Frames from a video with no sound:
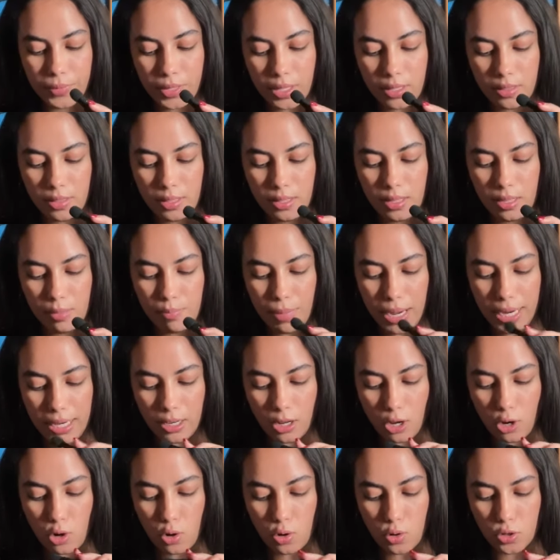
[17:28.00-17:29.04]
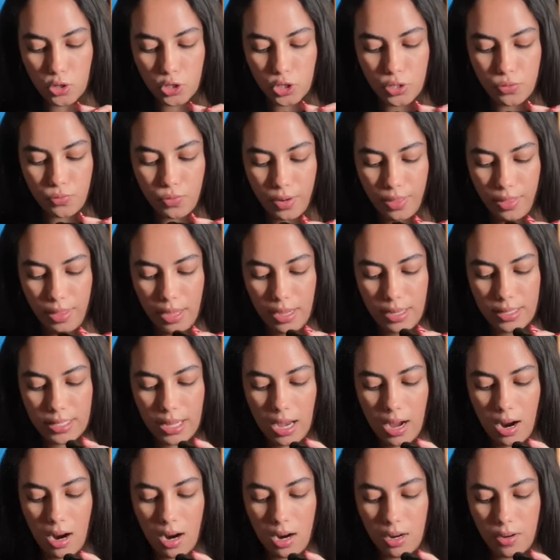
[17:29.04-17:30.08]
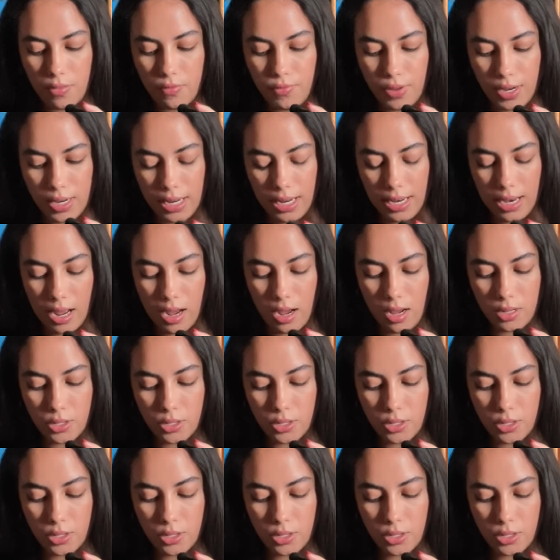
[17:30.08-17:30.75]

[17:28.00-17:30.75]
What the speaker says: The main accords for this are vanilla,